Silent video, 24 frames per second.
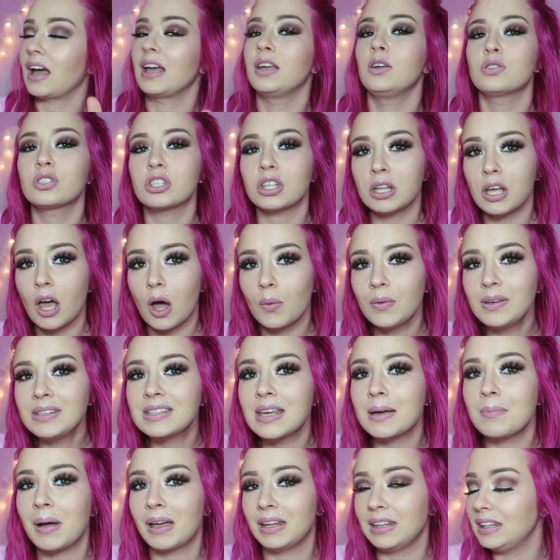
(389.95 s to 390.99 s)
I usually always
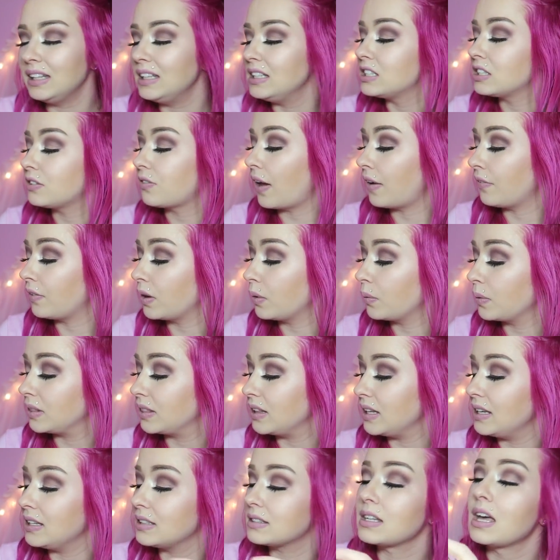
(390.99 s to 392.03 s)
get my least favorite with
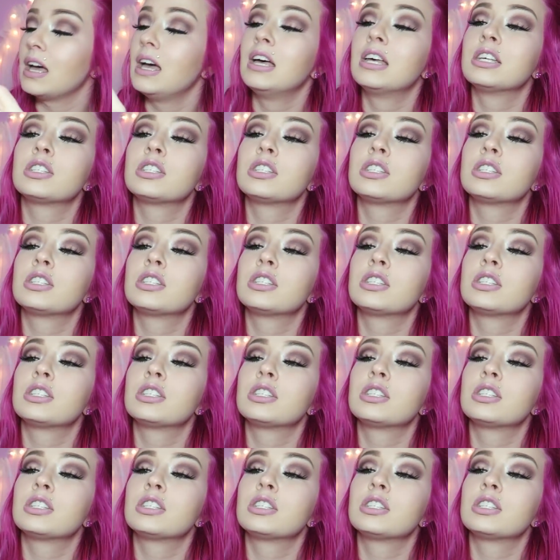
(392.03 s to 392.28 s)
these,